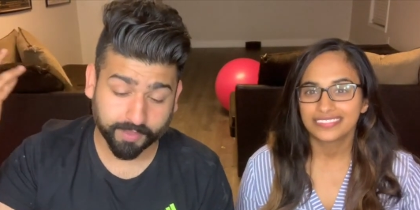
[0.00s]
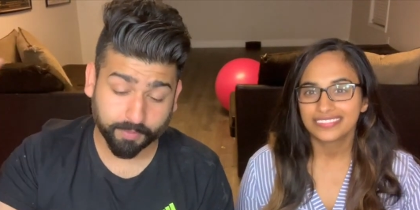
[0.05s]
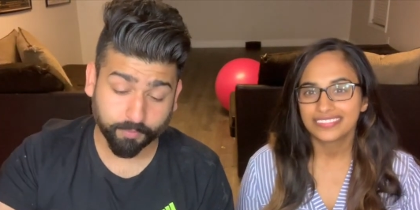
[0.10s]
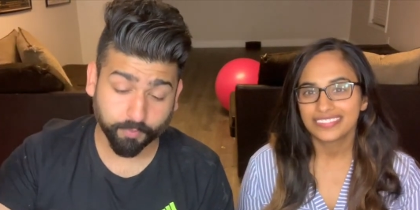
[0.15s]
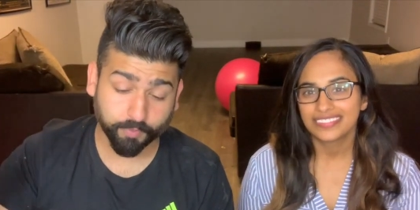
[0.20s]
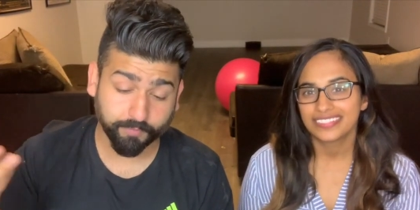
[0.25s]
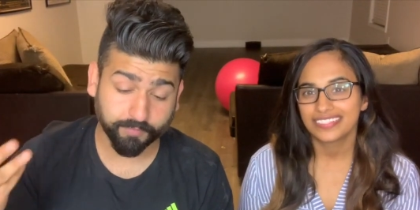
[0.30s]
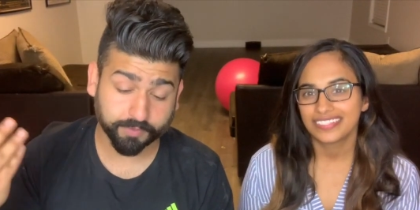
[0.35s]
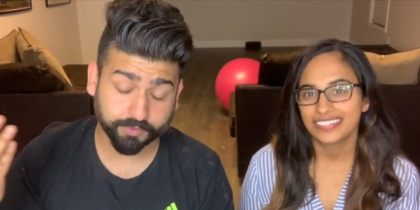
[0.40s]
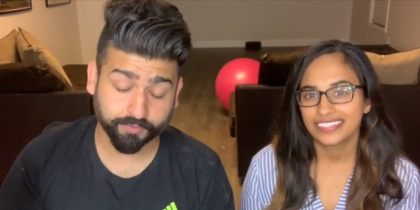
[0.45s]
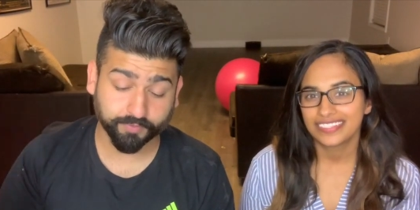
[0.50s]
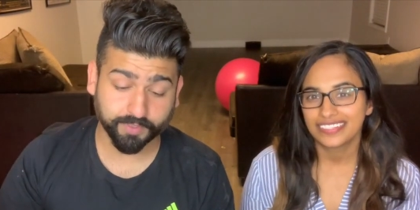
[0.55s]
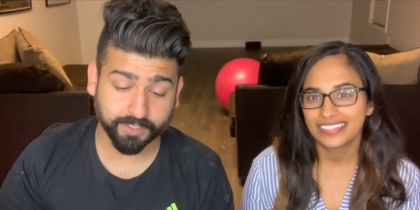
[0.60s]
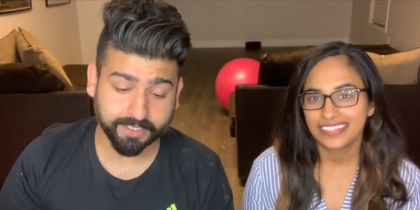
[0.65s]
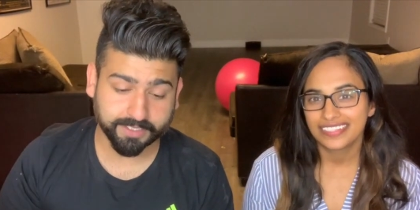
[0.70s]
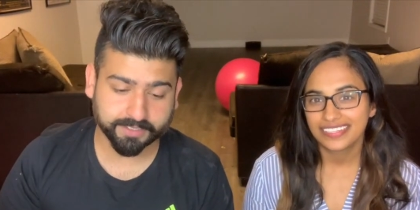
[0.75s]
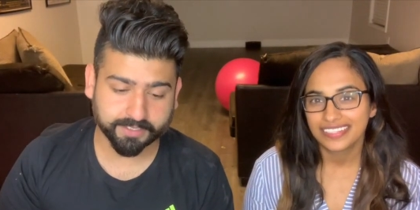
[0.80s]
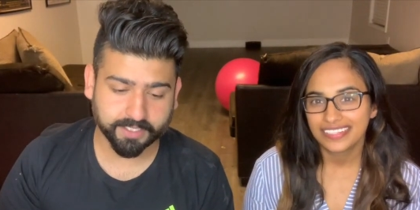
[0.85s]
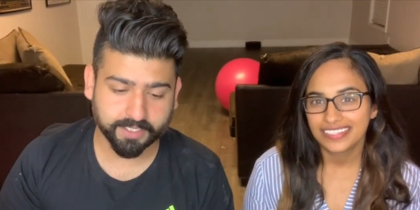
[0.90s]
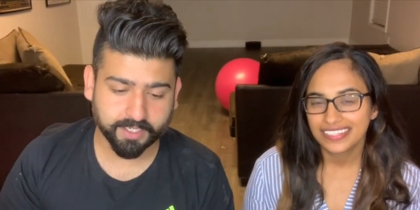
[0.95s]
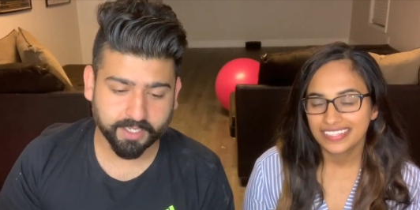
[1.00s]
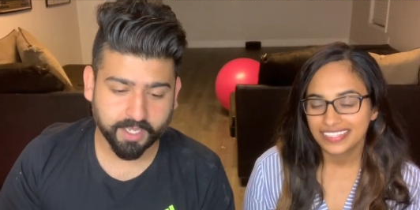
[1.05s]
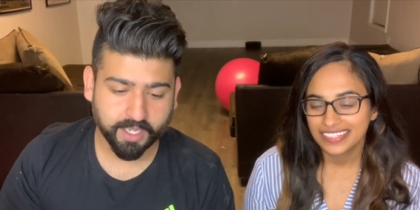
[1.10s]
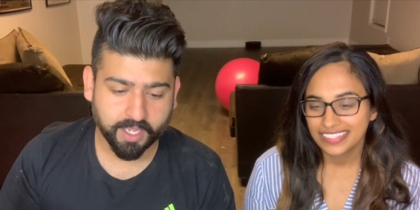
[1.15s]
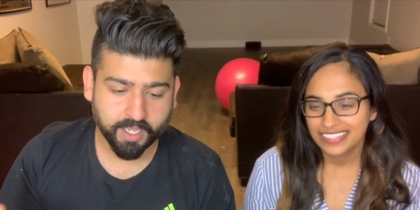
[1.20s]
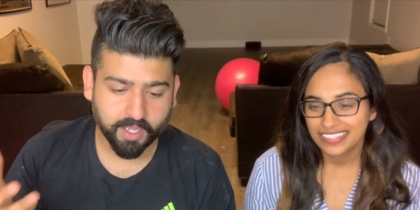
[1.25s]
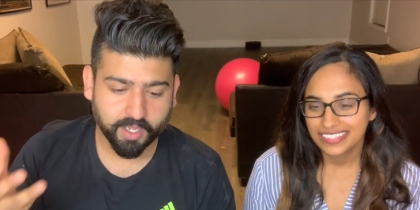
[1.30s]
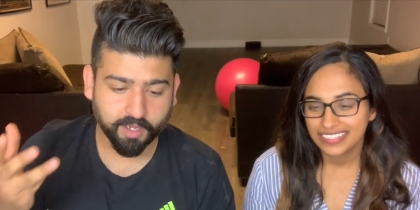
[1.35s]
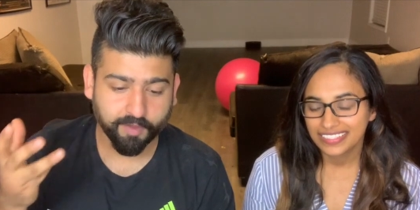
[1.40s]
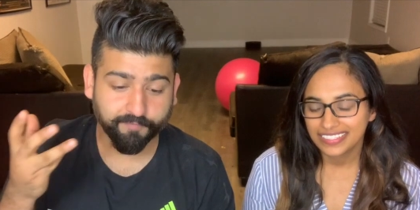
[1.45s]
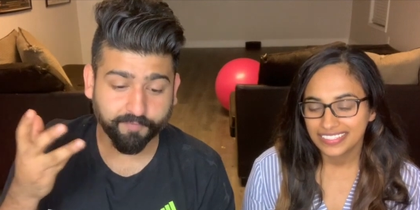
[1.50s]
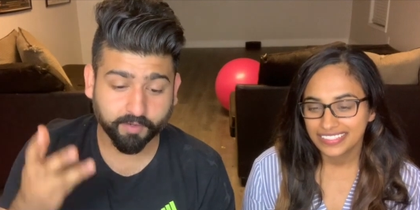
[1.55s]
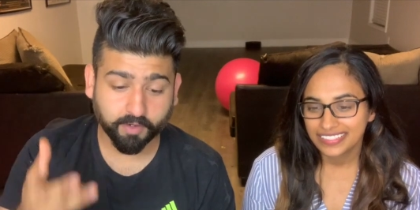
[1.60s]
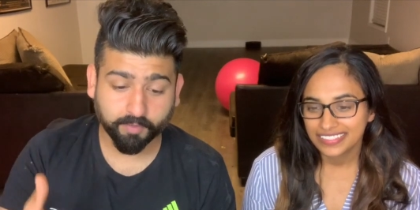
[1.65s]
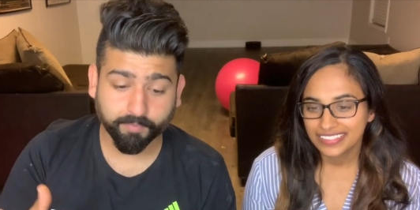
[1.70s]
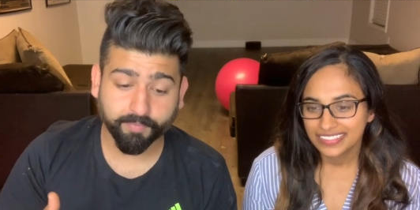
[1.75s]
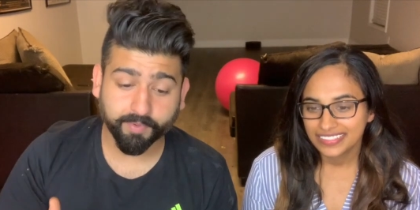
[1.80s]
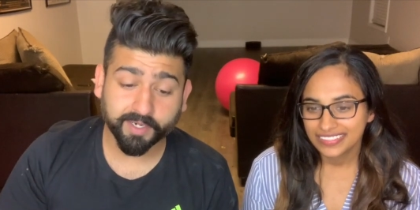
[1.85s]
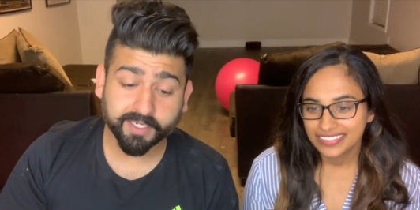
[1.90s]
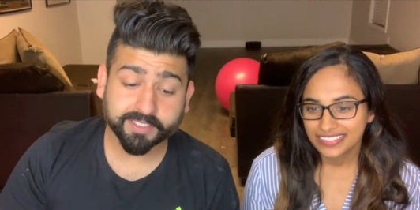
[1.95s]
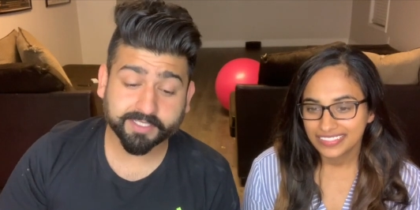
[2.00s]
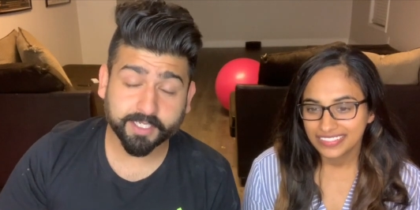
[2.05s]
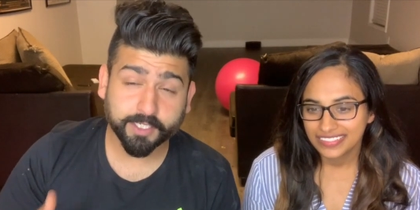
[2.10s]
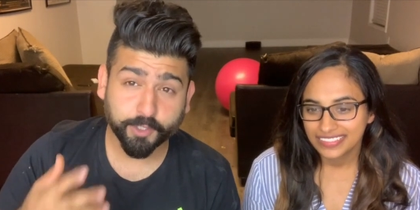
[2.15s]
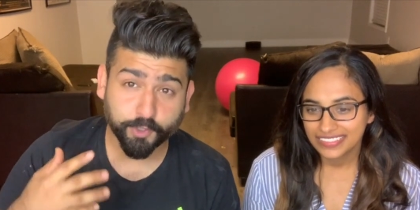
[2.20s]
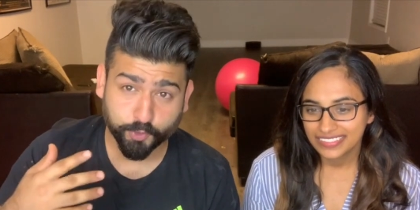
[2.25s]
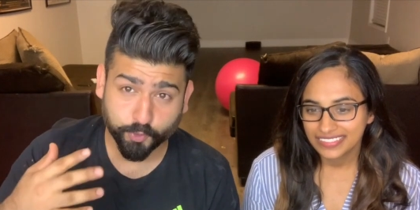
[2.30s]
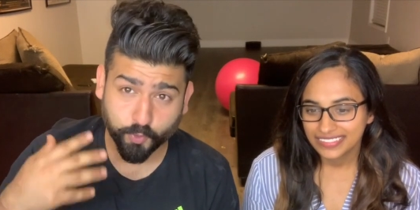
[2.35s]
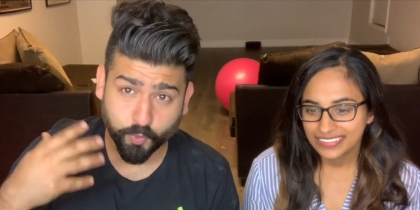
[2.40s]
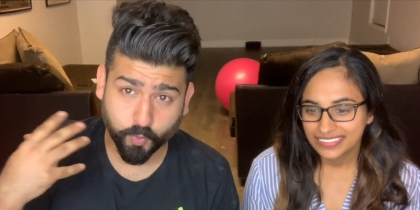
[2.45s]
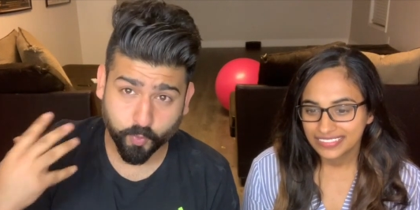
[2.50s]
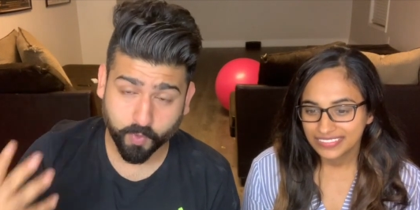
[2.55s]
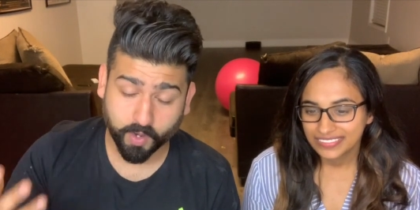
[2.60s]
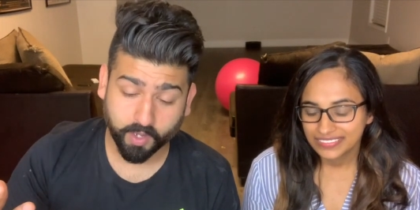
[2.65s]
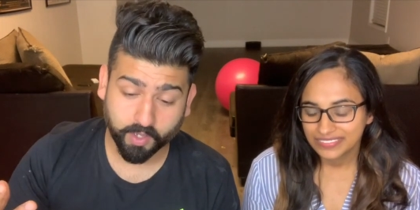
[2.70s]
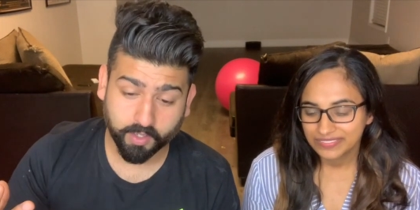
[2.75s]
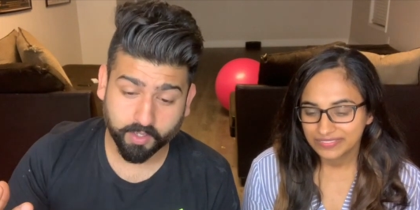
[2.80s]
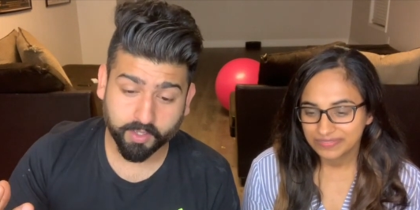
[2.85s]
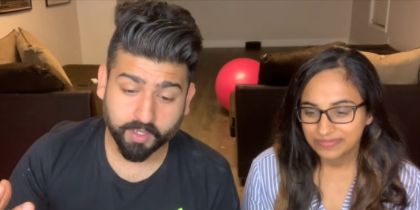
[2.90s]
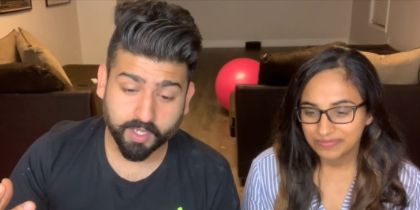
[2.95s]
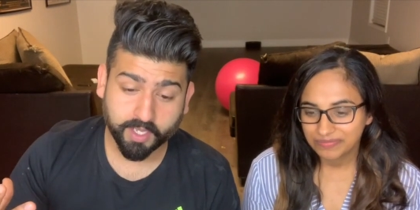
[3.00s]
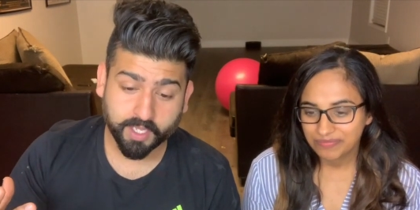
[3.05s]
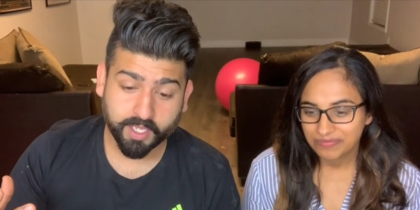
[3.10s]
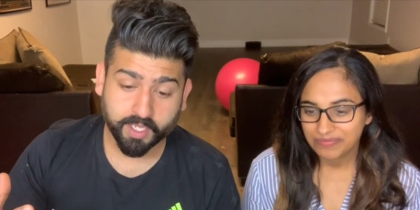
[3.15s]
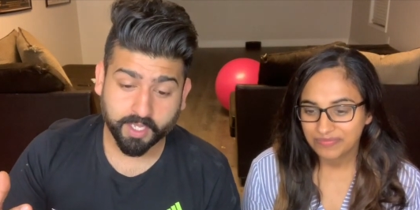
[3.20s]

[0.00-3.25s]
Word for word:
Speaker 1: the movie was releasing. If Kabir Singh do well,